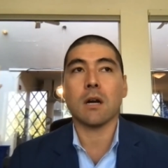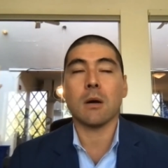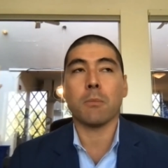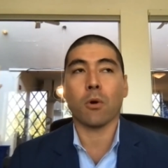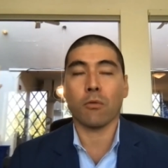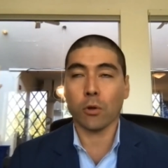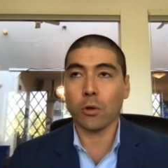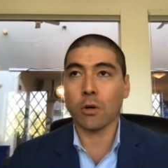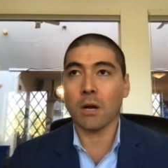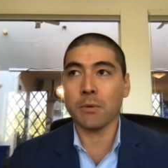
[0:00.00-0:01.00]

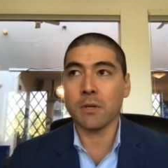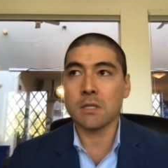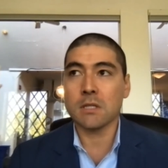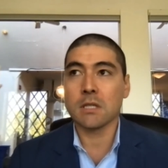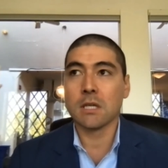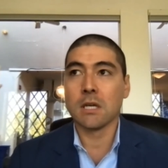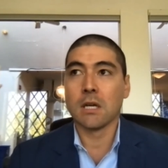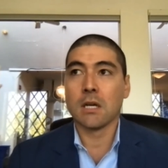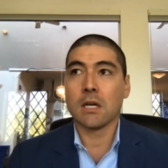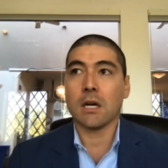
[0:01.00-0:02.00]
portfolio companies
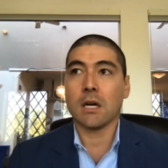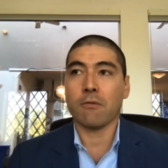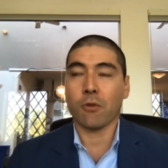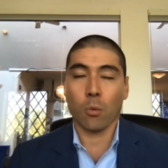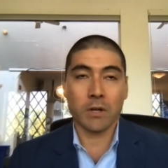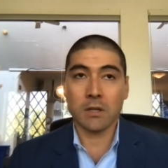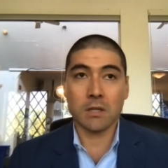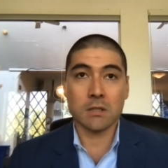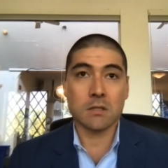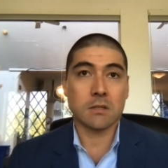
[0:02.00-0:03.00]
for one of
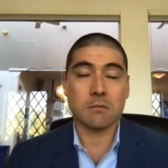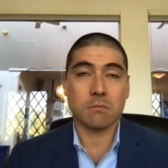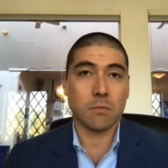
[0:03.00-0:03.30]
these,